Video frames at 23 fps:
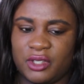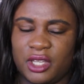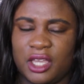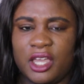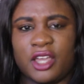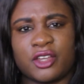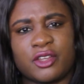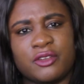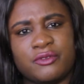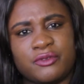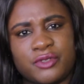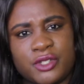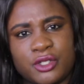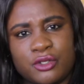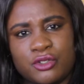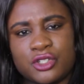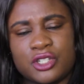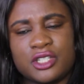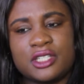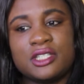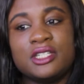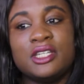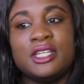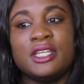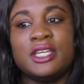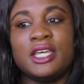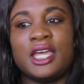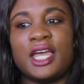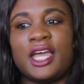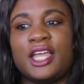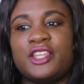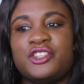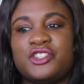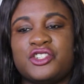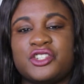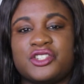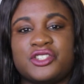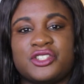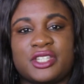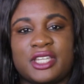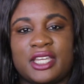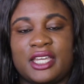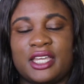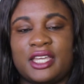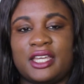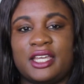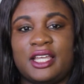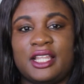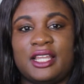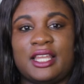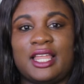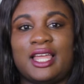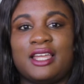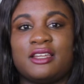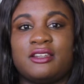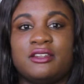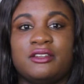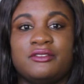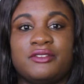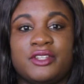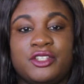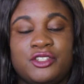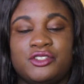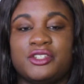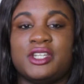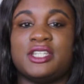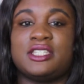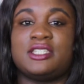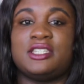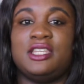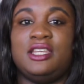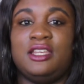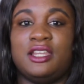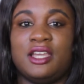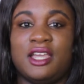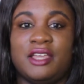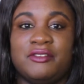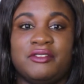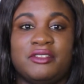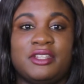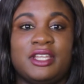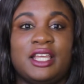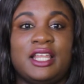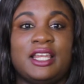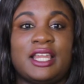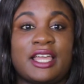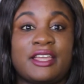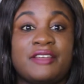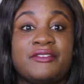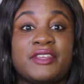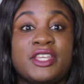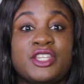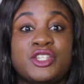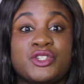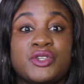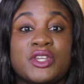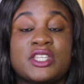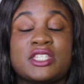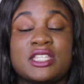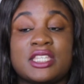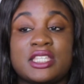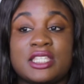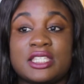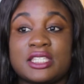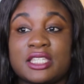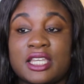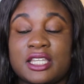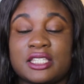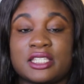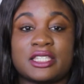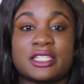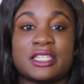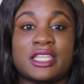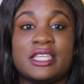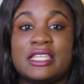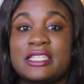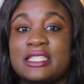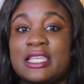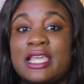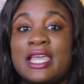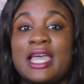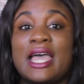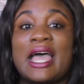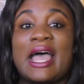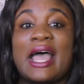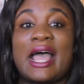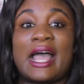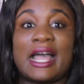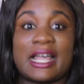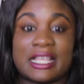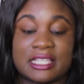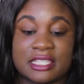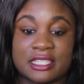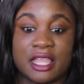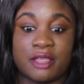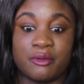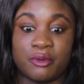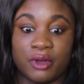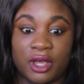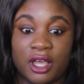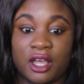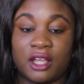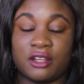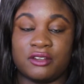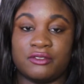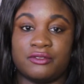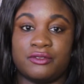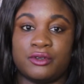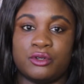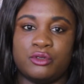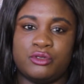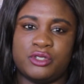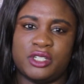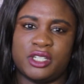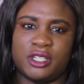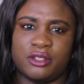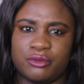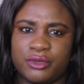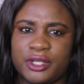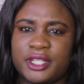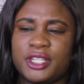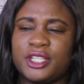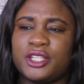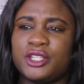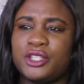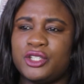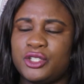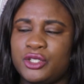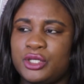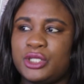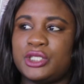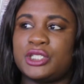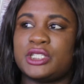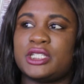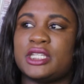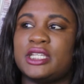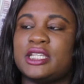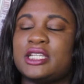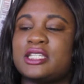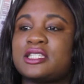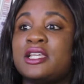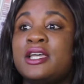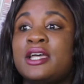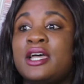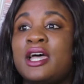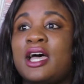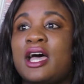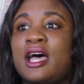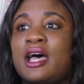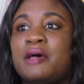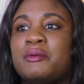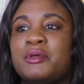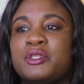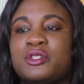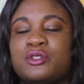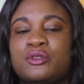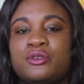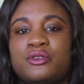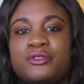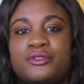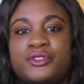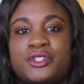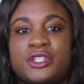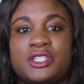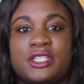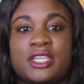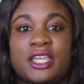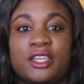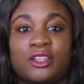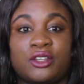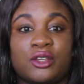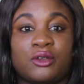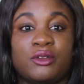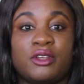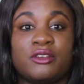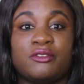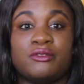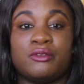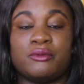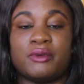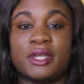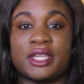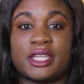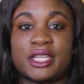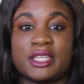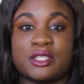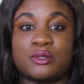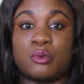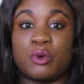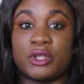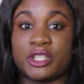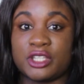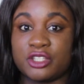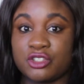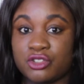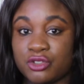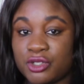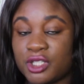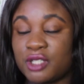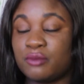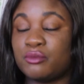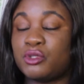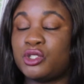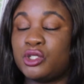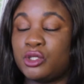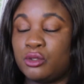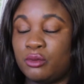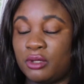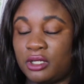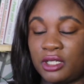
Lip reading: her confusion and just, yeah, her lack of interest in life and her lack of interest in certain things as they were unfolding, and really huge things, and sort of just, yeah, going from, I guess, one extreme to